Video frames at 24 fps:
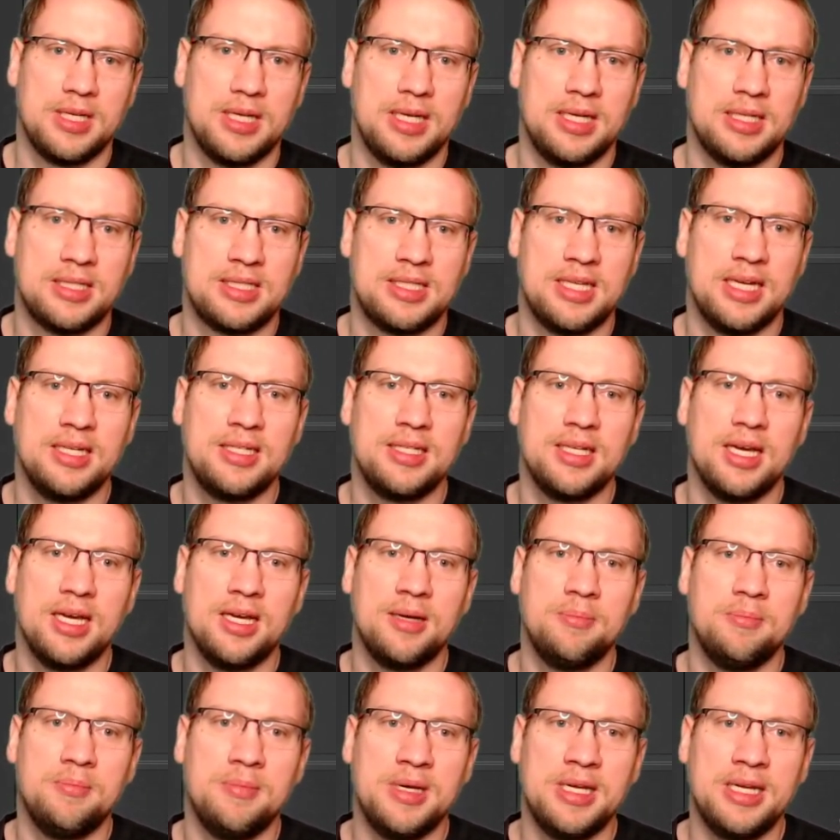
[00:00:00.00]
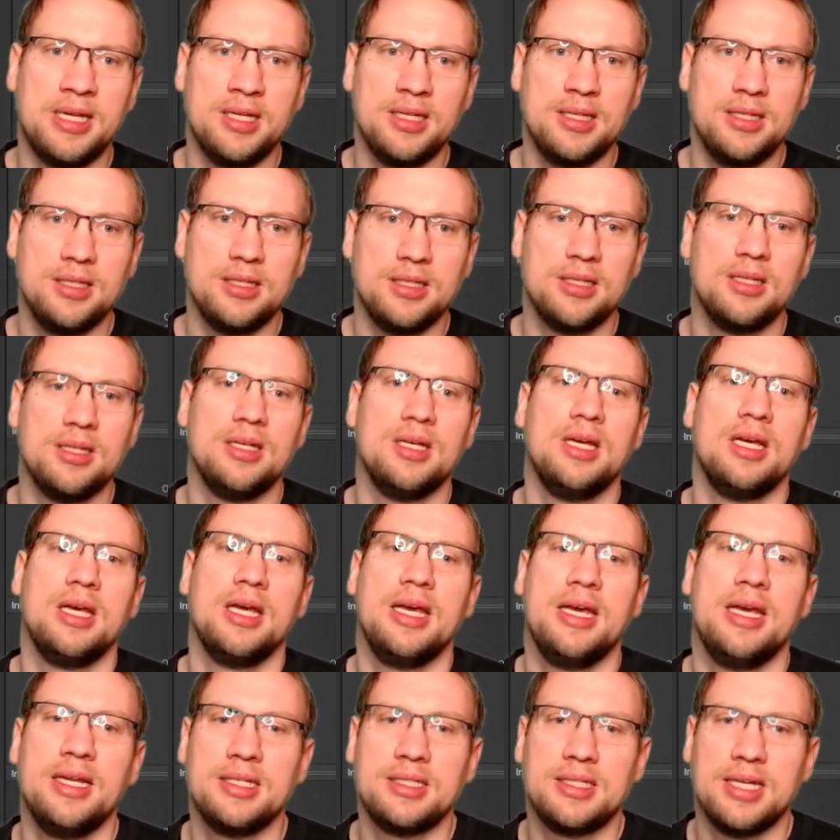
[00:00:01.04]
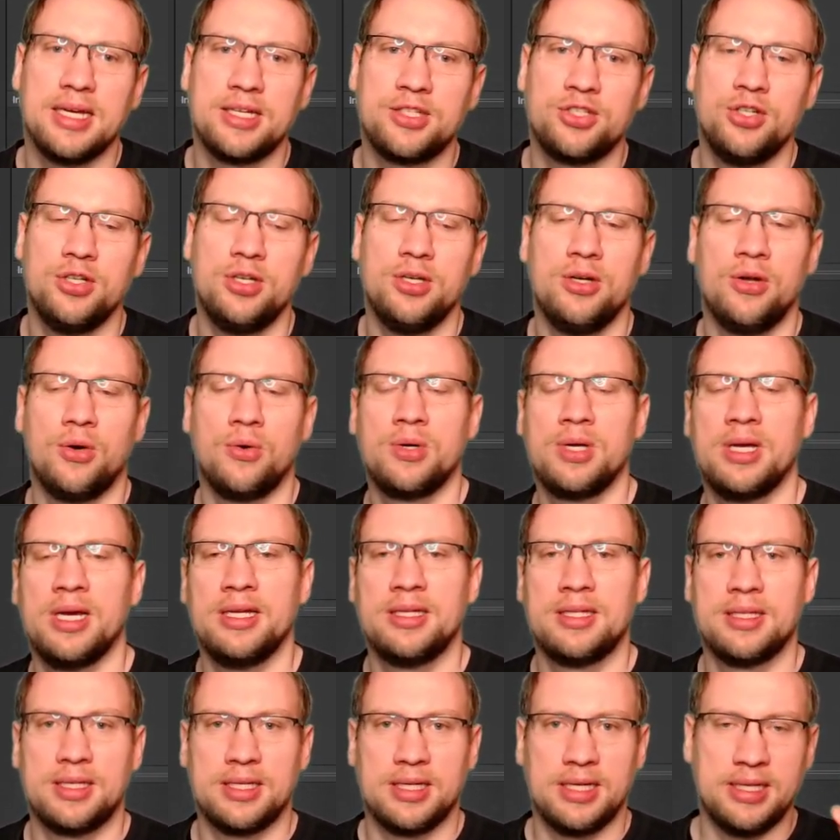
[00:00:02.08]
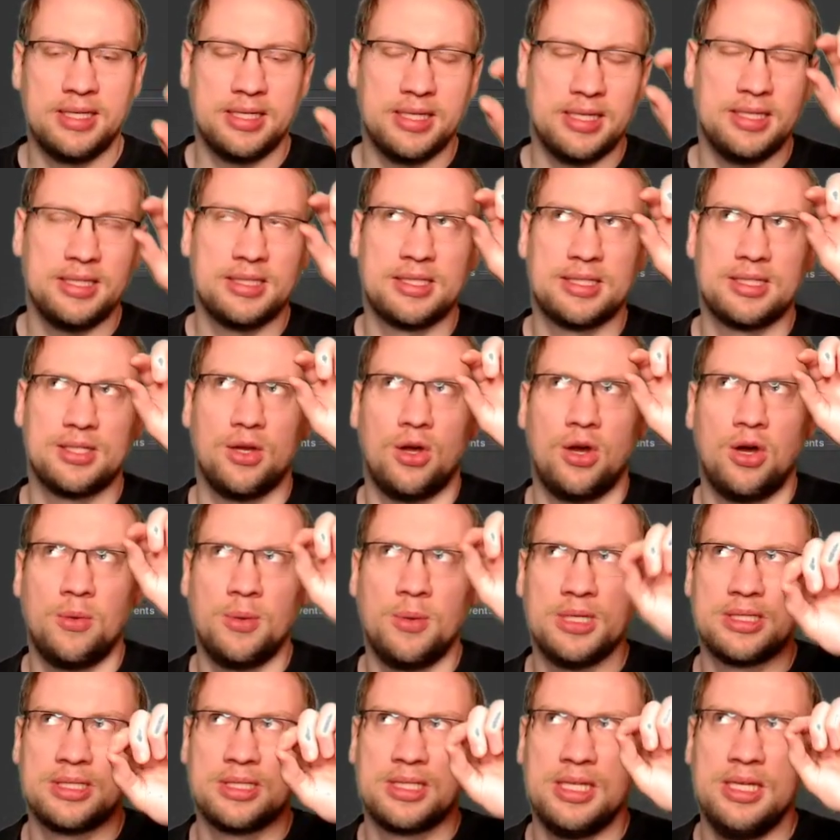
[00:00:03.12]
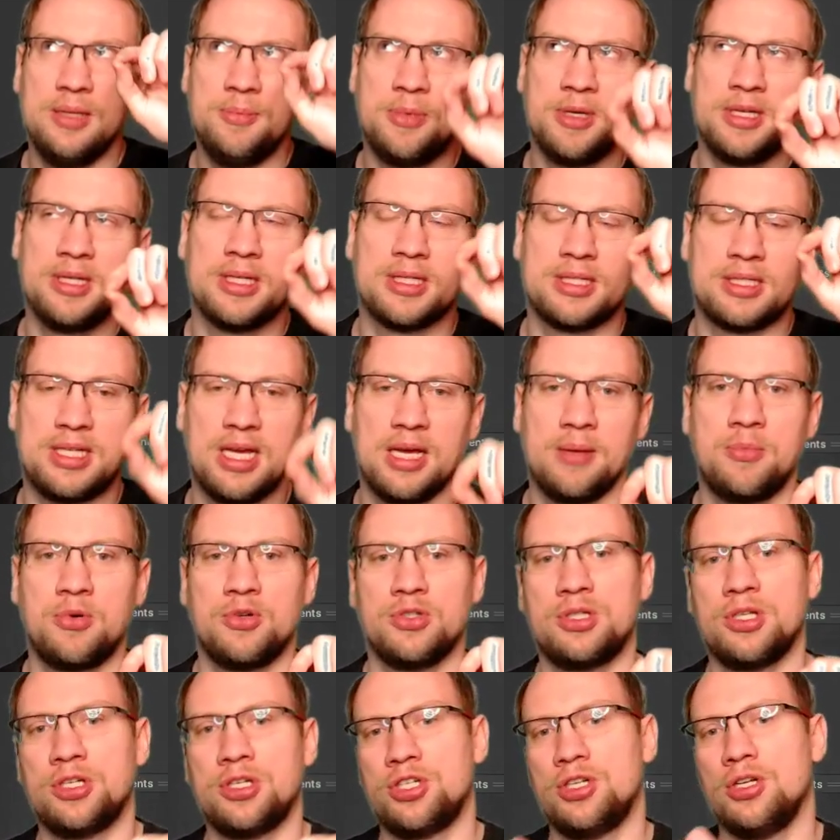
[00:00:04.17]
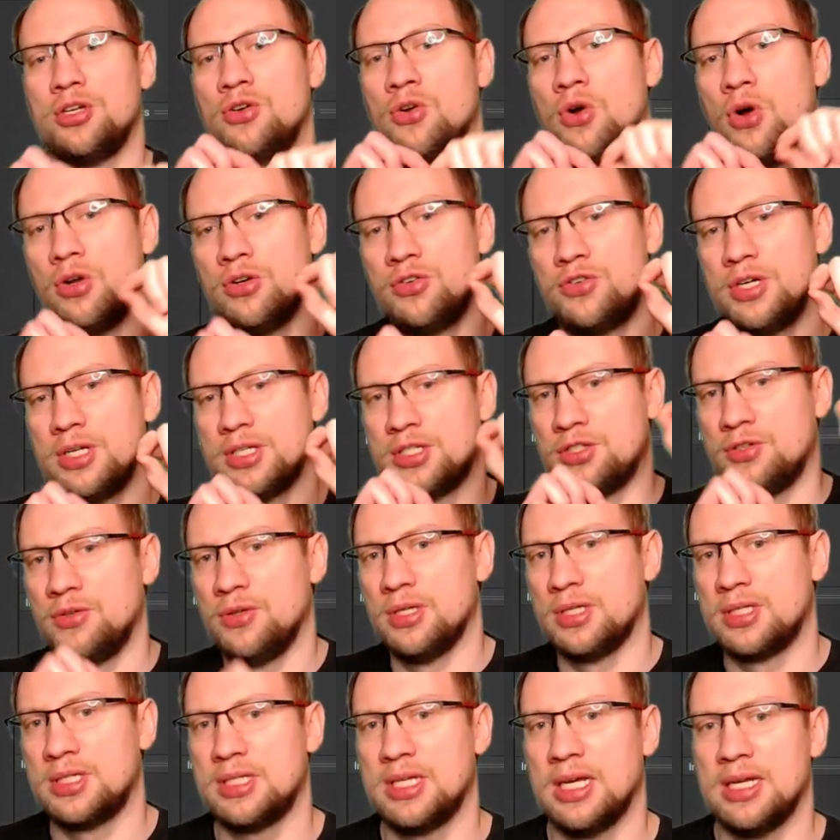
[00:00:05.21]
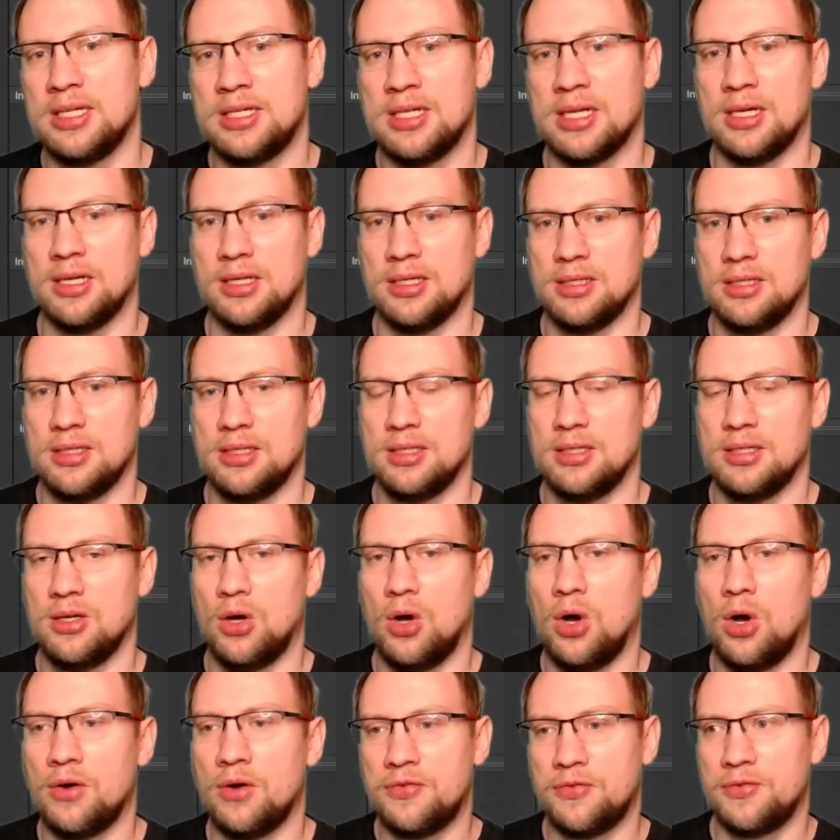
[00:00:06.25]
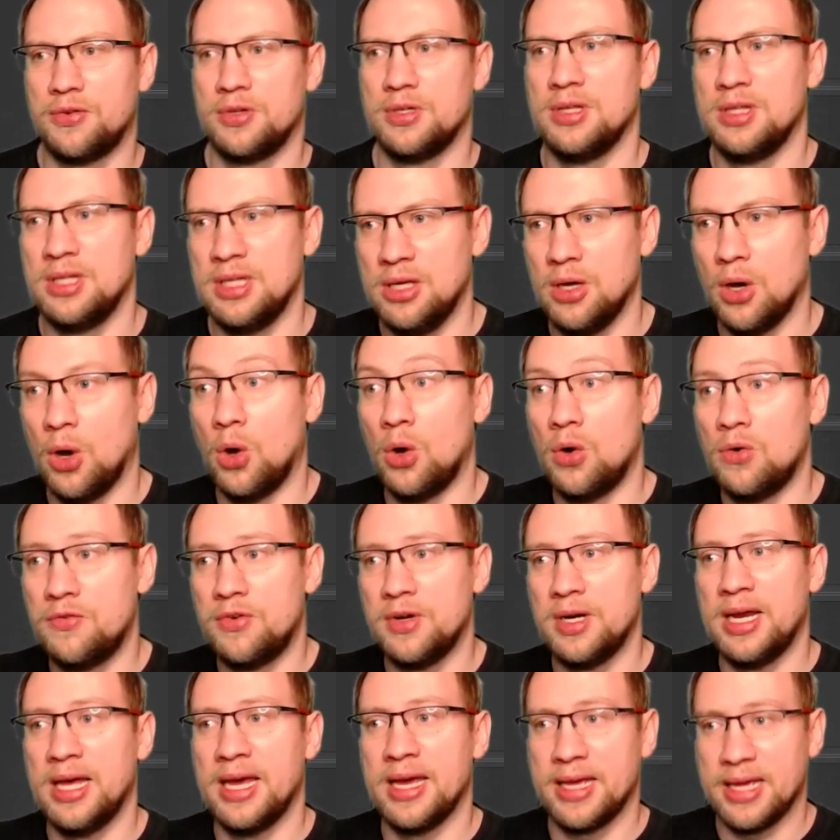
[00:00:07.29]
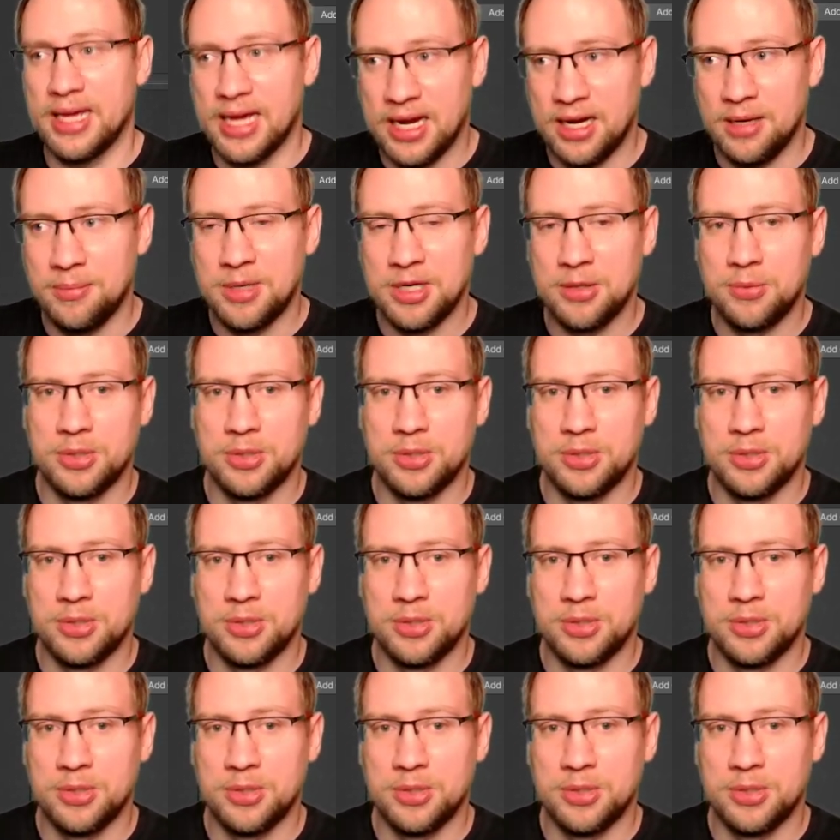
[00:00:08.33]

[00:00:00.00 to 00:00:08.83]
center and middle, it is actually located, it is always keeping the same position in contrast to the center of the overlaying element,